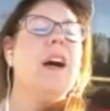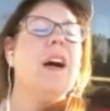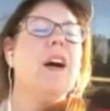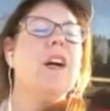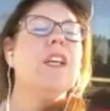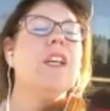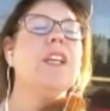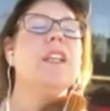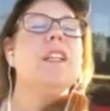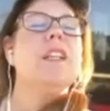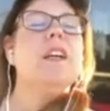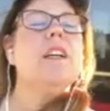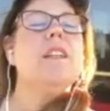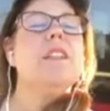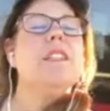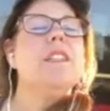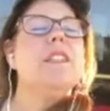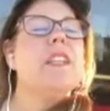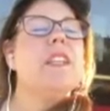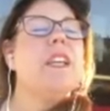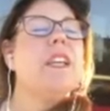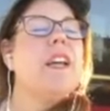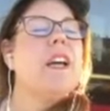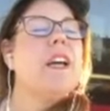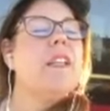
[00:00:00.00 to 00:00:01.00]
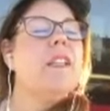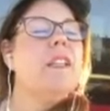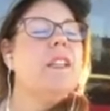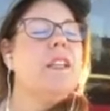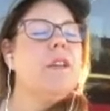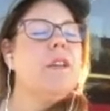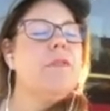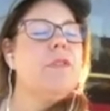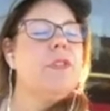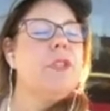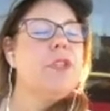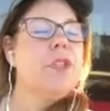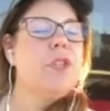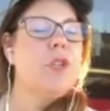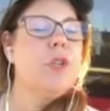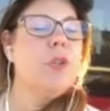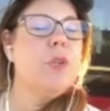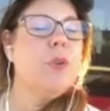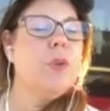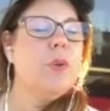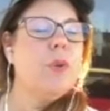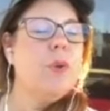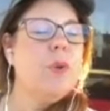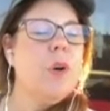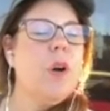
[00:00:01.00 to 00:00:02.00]
He loves, like, I love to
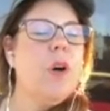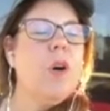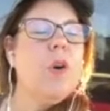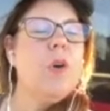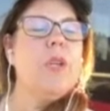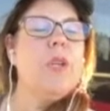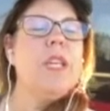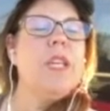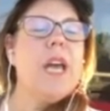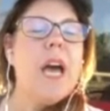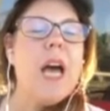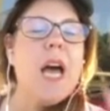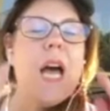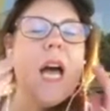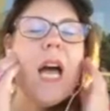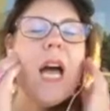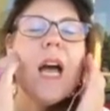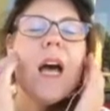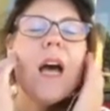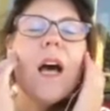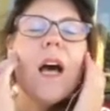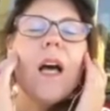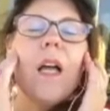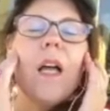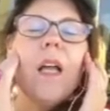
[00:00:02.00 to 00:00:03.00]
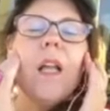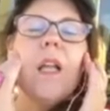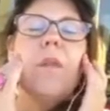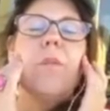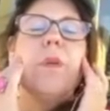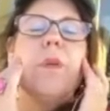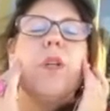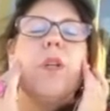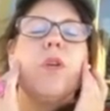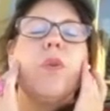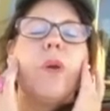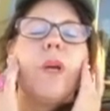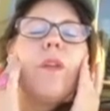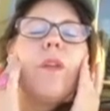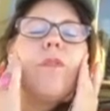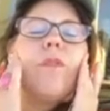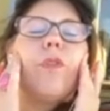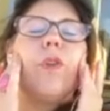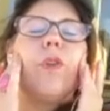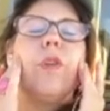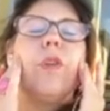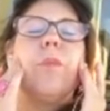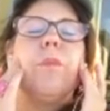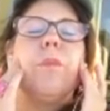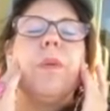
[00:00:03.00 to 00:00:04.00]
chew. Oh, yeah. Be great
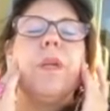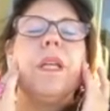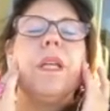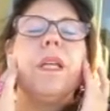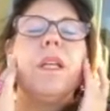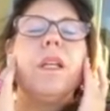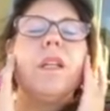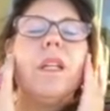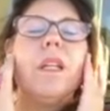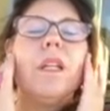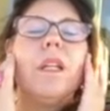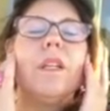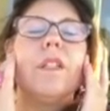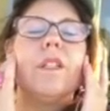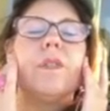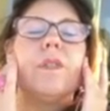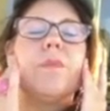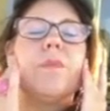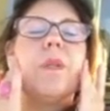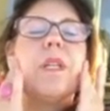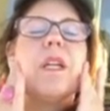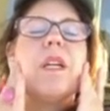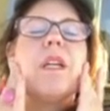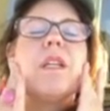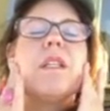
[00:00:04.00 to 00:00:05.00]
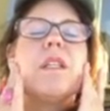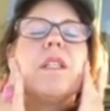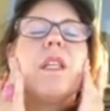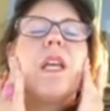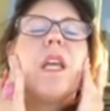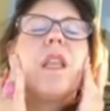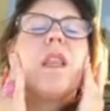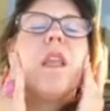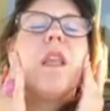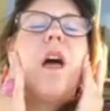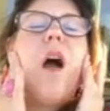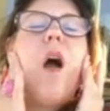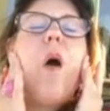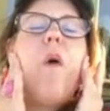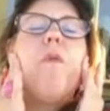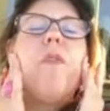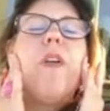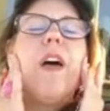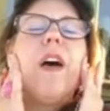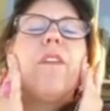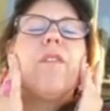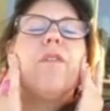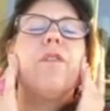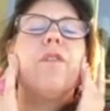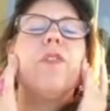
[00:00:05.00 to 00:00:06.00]
for the pitties because they love
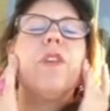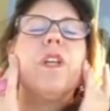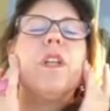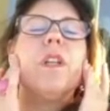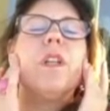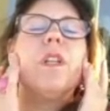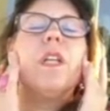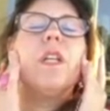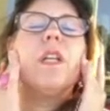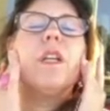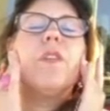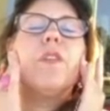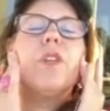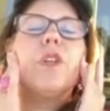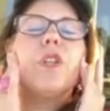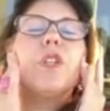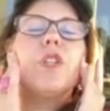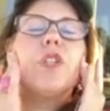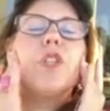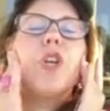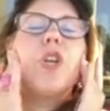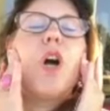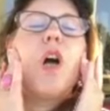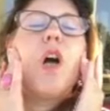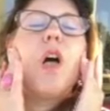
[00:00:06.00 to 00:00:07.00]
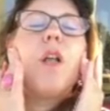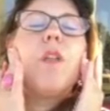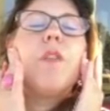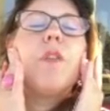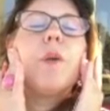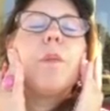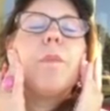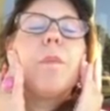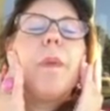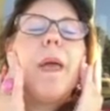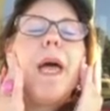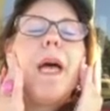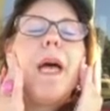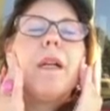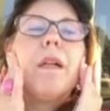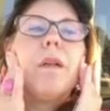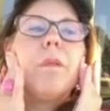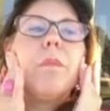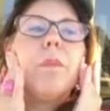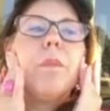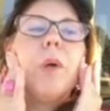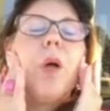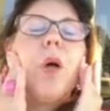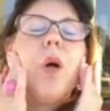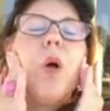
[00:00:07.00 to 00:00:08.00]
that feeling in their jaw and their
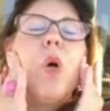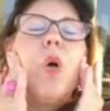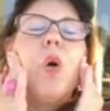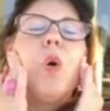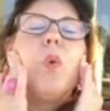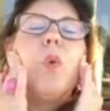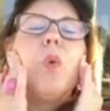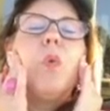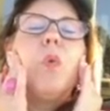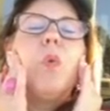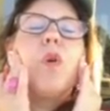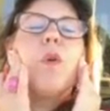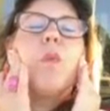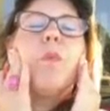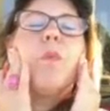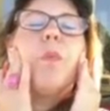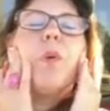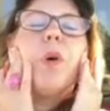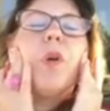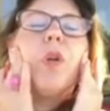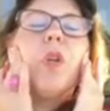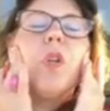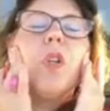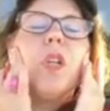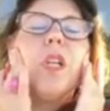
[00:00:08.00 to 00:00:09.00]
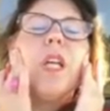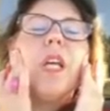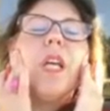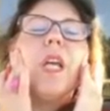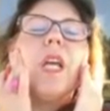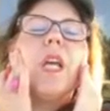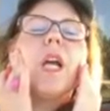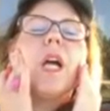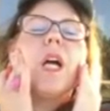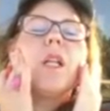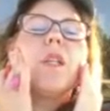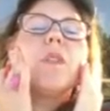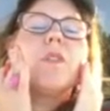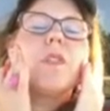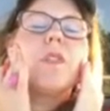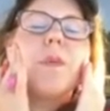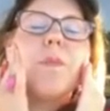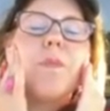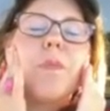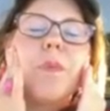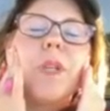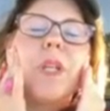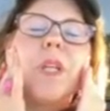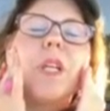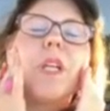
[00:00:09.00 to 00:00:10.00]
mandible when they're pulling on
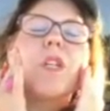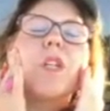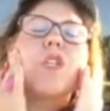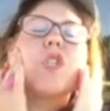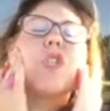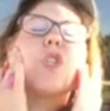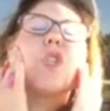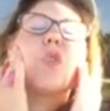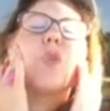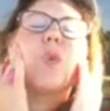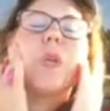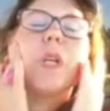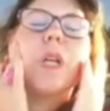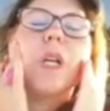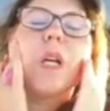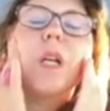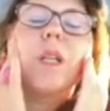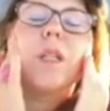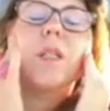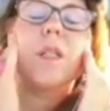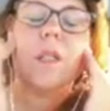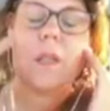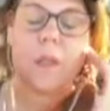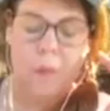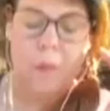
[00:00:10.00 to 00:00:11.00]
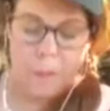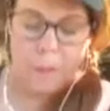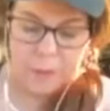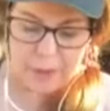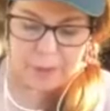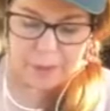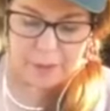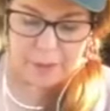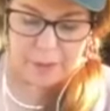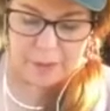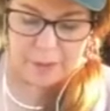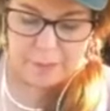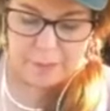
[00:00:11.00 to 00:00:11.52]
something and chewing on something.